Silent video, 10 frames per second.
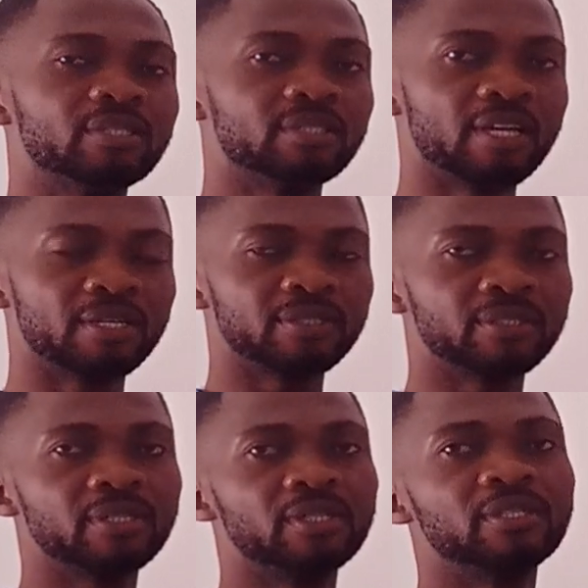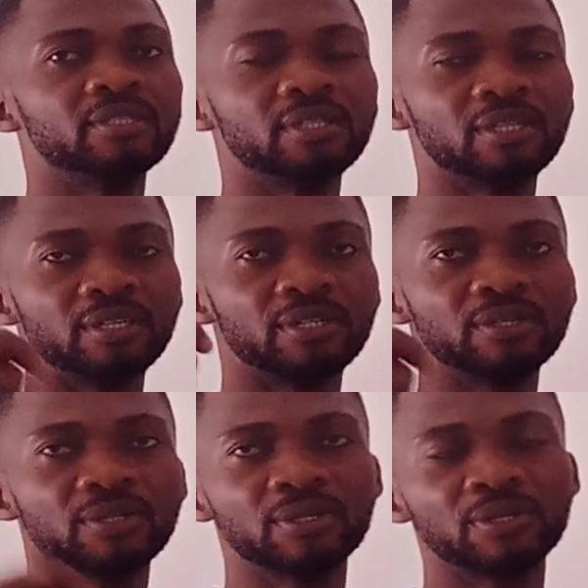then
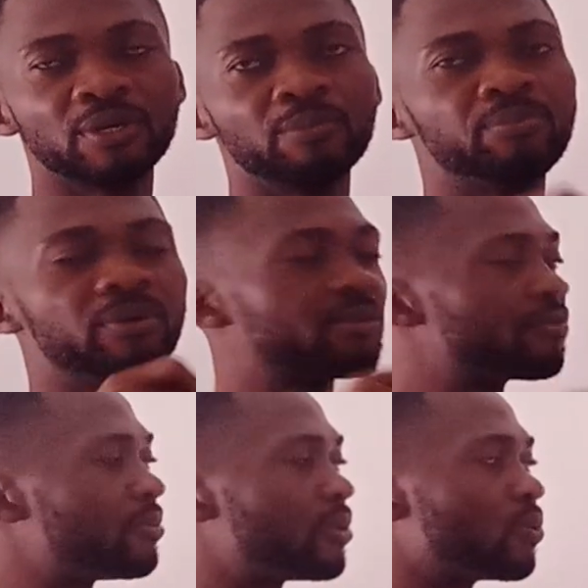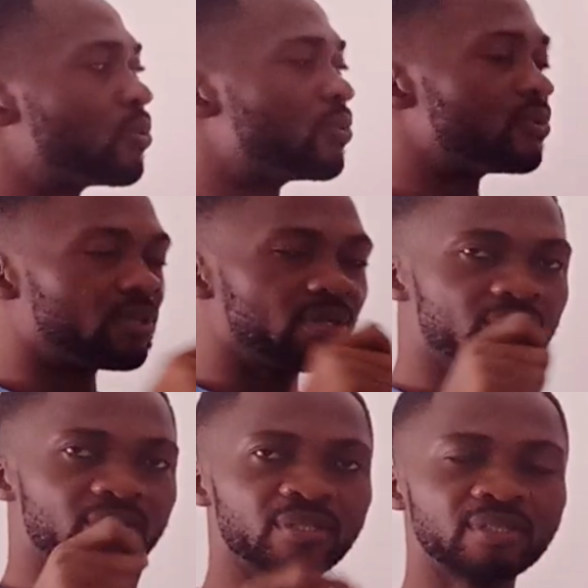they break from the
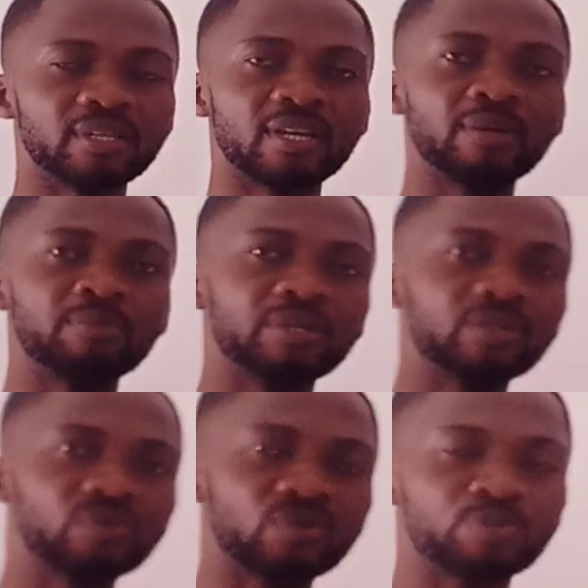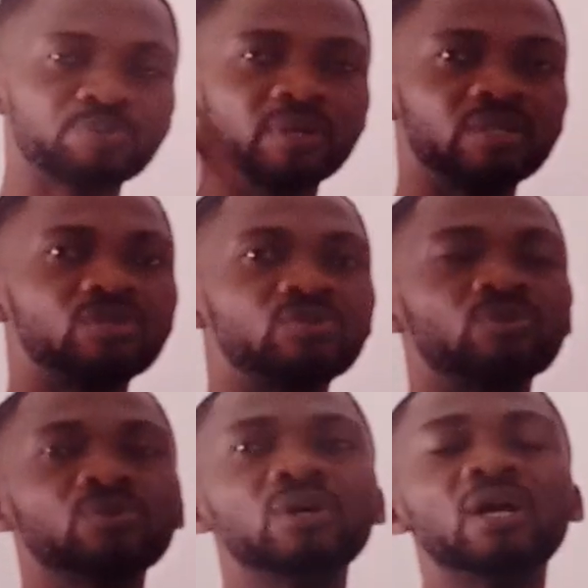oozes, then begin to spread
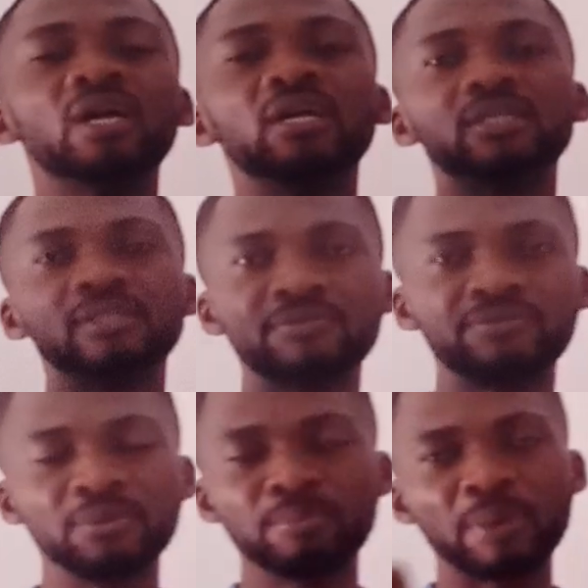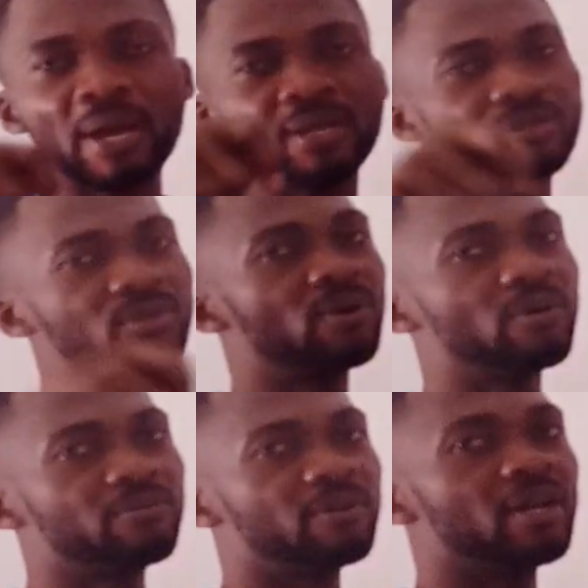to different parts
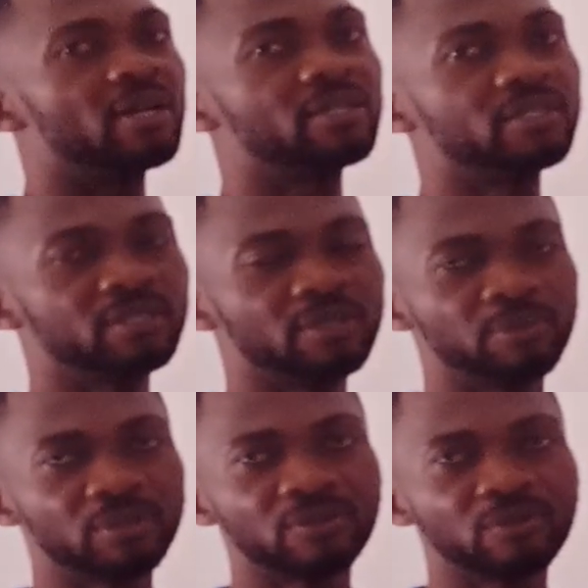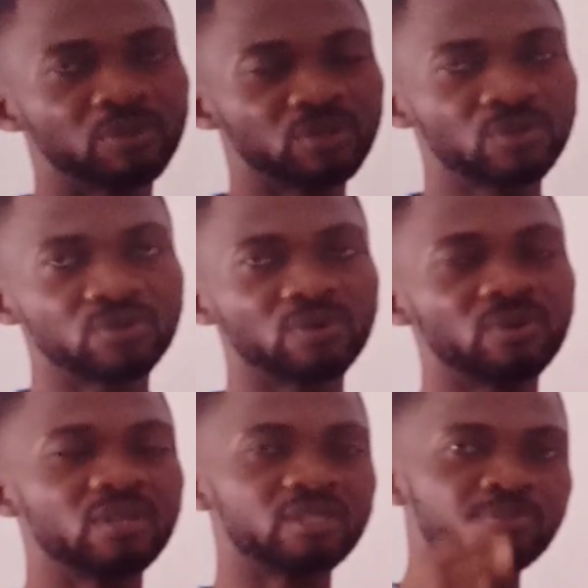of the body of the mosquito,
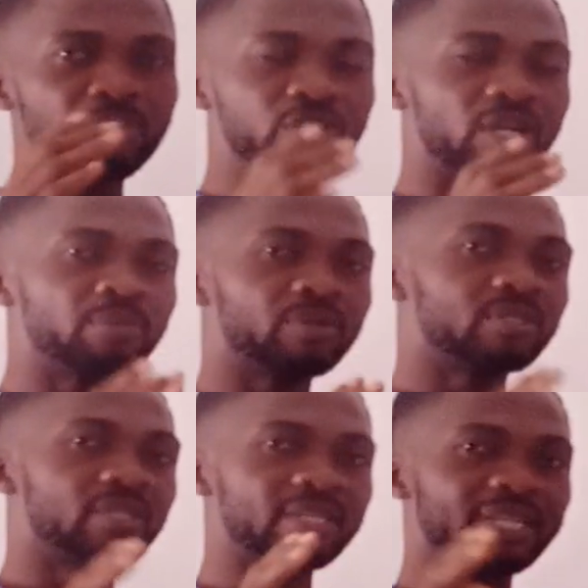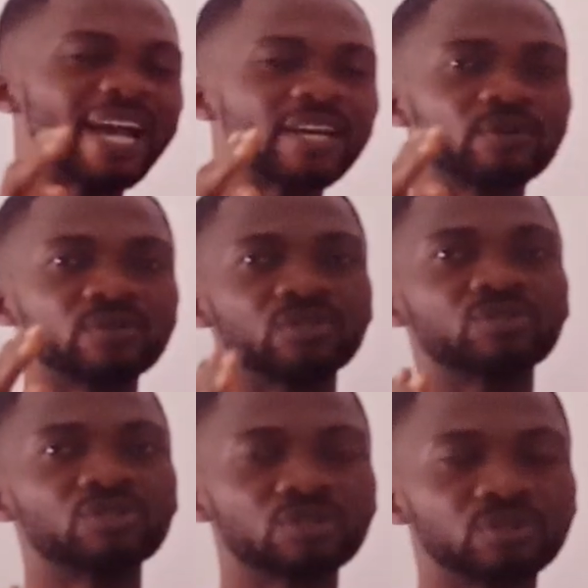especially because there is high
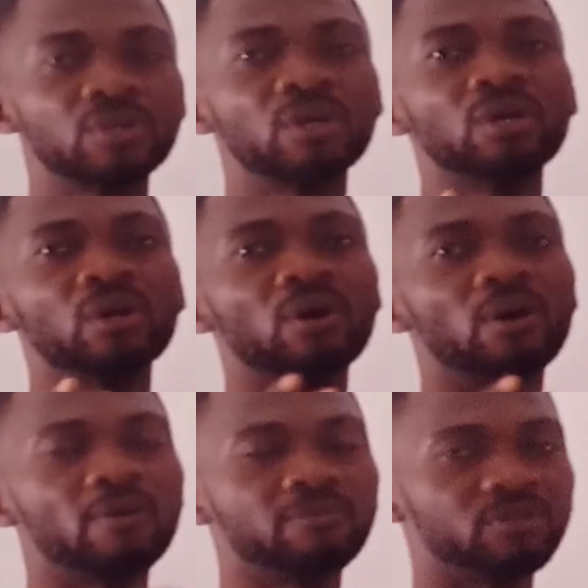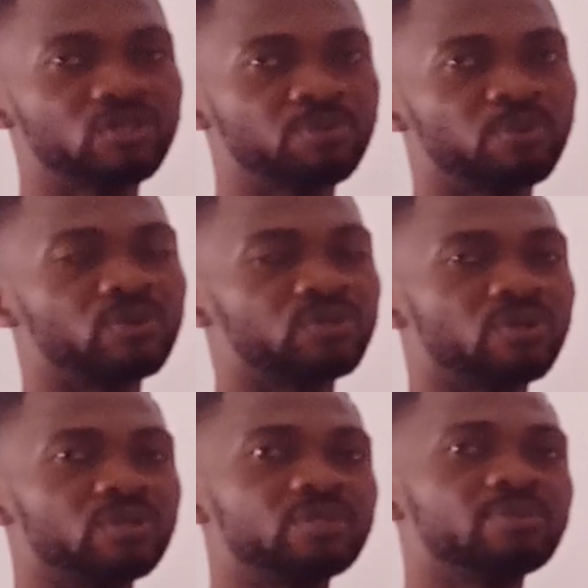concentration of these
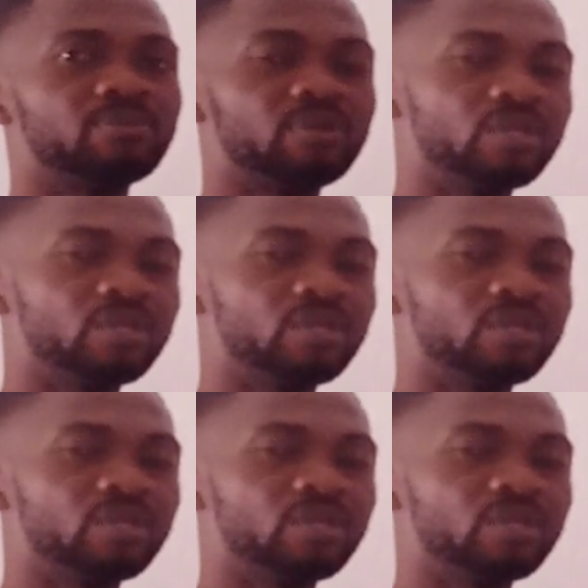sporozoids